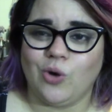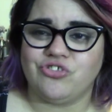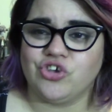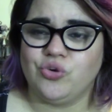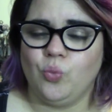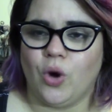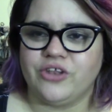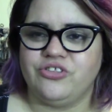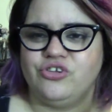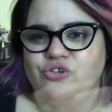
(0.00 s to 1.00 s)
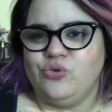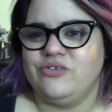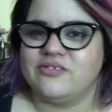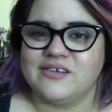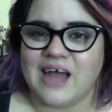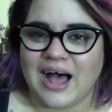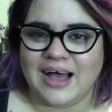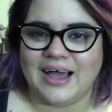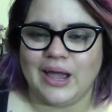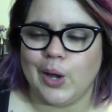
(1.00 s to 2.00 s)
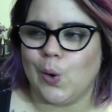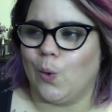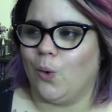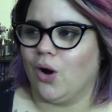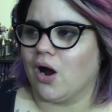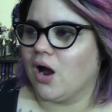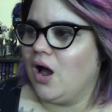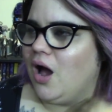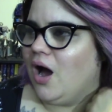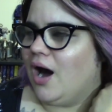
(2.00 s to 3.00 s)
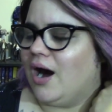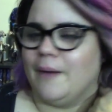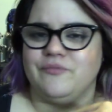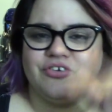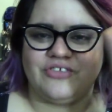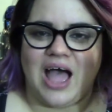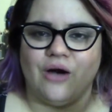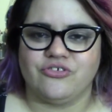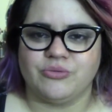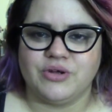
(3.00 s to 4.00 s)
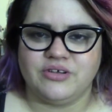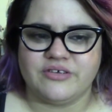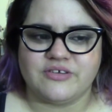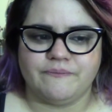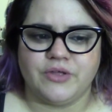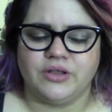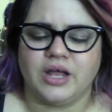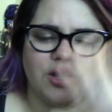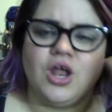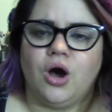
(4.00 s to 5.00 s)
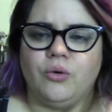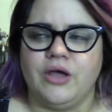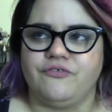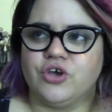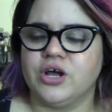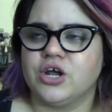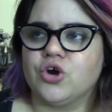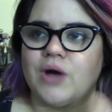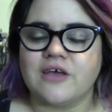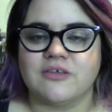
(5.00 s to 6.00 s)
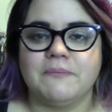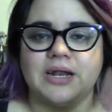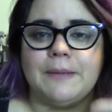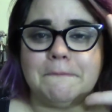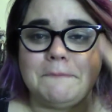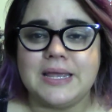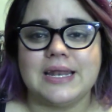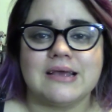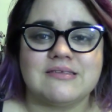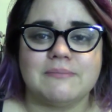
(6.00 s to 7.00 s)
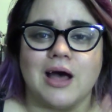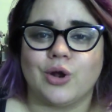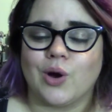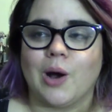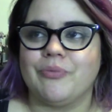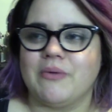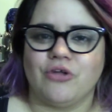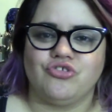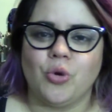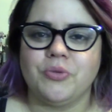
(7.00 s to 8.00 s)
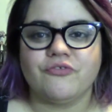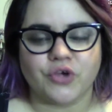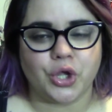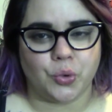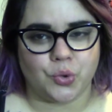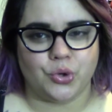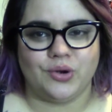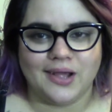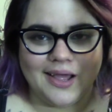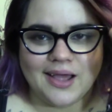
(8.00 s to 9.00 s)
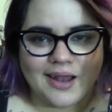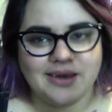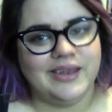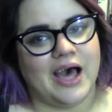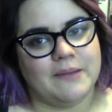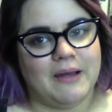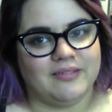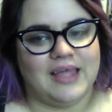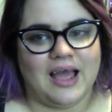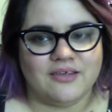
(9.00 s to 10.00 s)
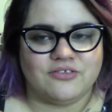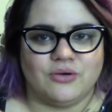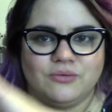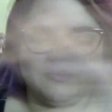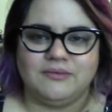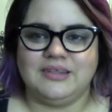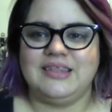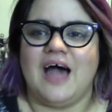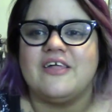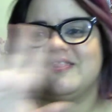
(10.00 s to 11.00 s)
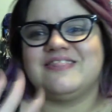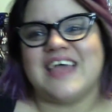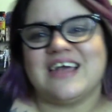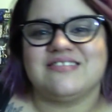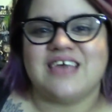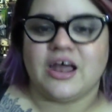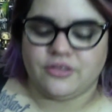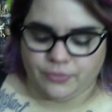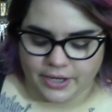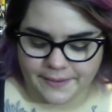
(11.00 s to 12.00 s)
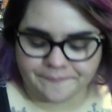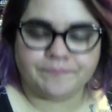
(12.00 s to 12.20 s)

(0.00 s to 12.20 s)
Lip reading: what dilutes the dye or just how someone does something. Like, no, if you're going to correct somebody, be nice about it or help them out. Don't be freaking rude. Not about that. So now that that's out of the way,